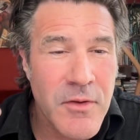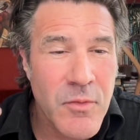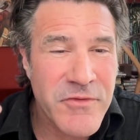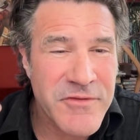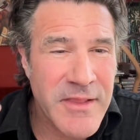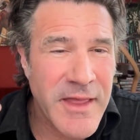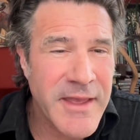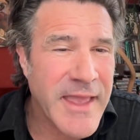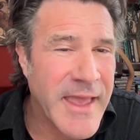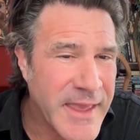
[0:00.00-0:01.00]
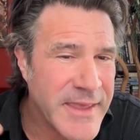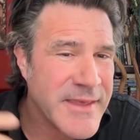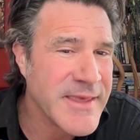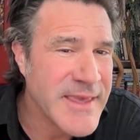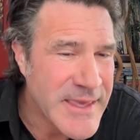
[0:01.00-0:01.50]
would say like,
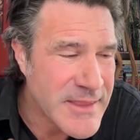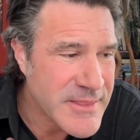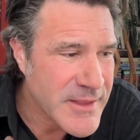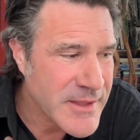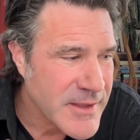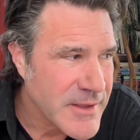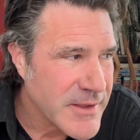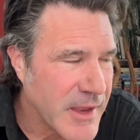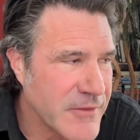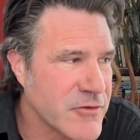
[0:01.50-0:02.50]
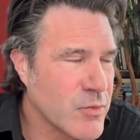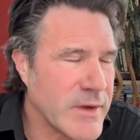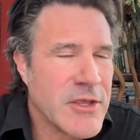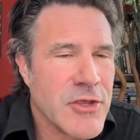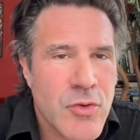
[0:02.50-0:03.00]
hey, Keith, it's
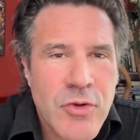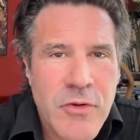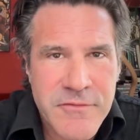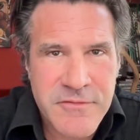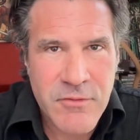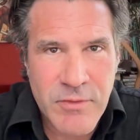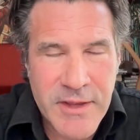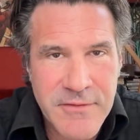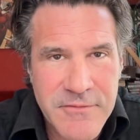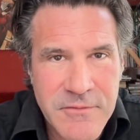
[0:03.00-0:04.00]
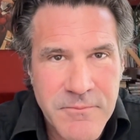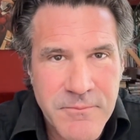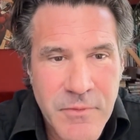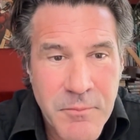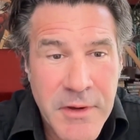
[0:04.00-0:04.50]
great you don't see race,
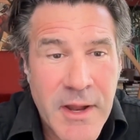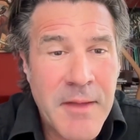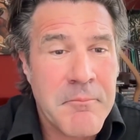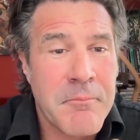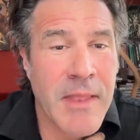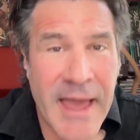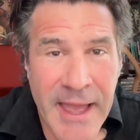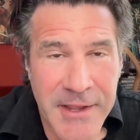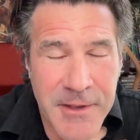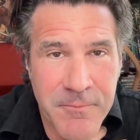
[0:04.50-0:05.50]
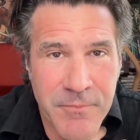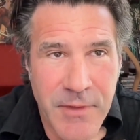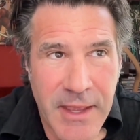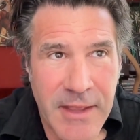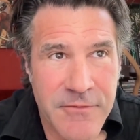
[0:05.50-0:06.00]
but I'm black.
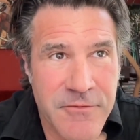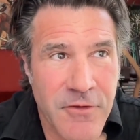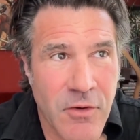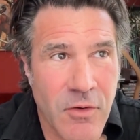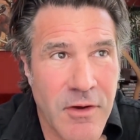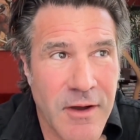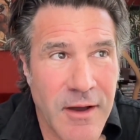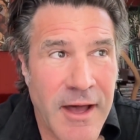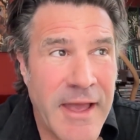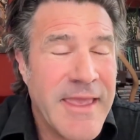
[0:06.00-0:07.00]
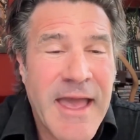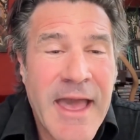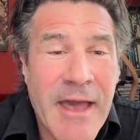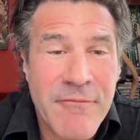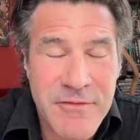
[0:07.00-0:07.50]
And so I
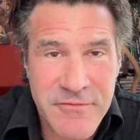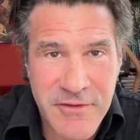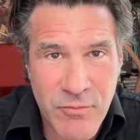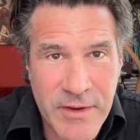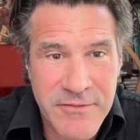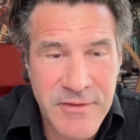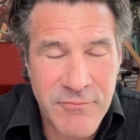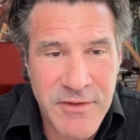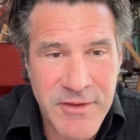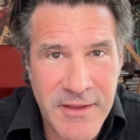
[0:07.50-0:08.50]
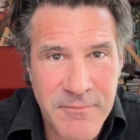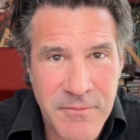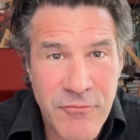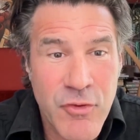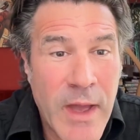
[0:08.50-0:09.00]
have to see race every day.
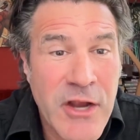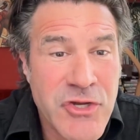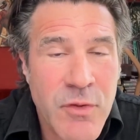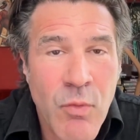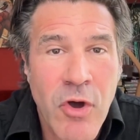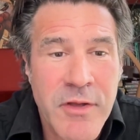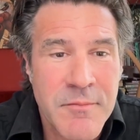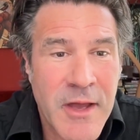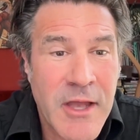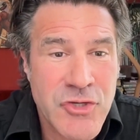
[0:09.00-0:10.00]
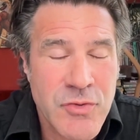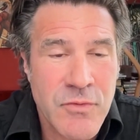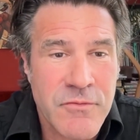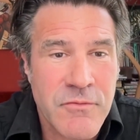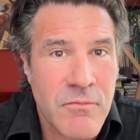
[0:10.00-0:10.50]
If you actually walk in my
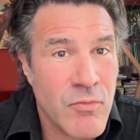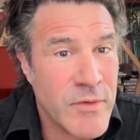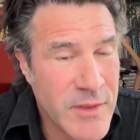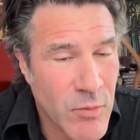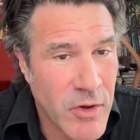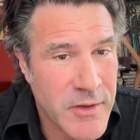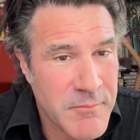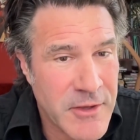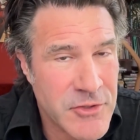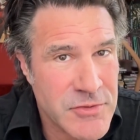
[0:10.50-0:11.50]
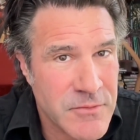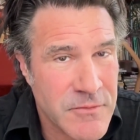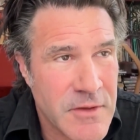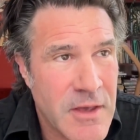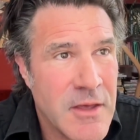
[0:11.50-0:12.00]
shoes, really walk in my shoes,